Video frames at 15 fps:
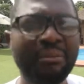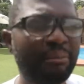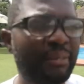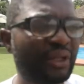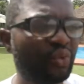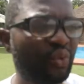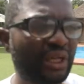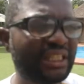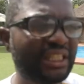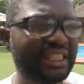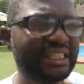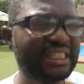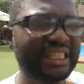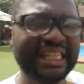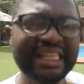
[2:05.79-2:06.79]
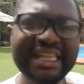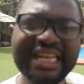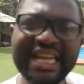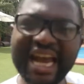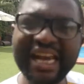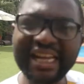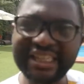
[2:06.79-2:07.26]
but what it really
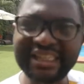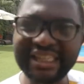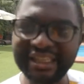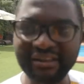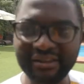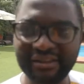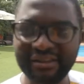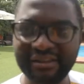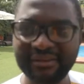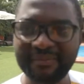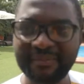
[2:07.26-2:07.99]
entails